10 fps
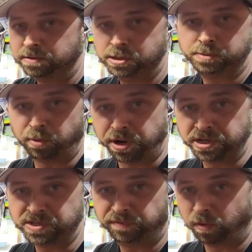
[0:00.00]

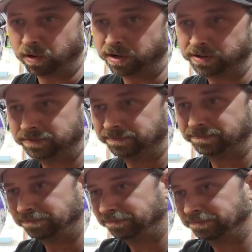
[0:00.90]
springs for
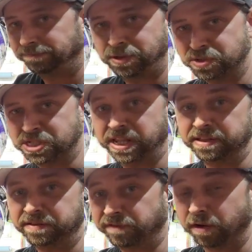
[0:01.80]

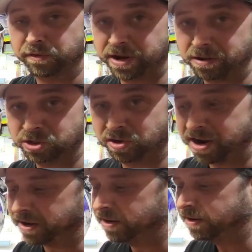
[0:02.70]
slightly farther down
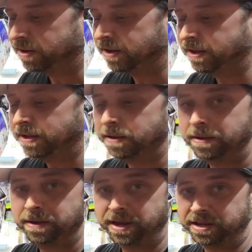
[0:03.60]
track,
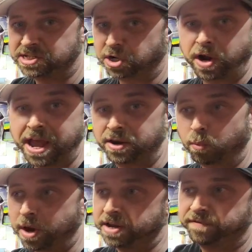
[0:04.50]
and start
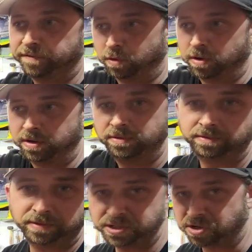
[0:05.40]
adding weight for
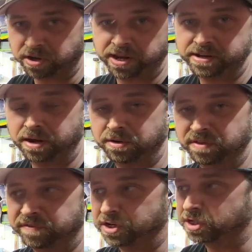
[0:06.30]
you start getting down to
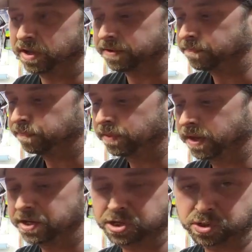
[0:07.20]
the finish line.
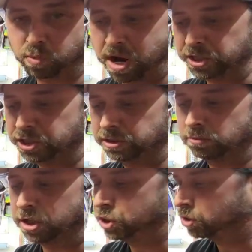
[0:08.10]
And just watch
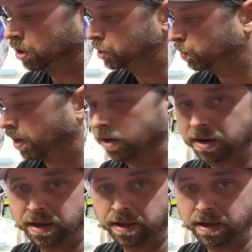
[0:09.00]
your clutch wear.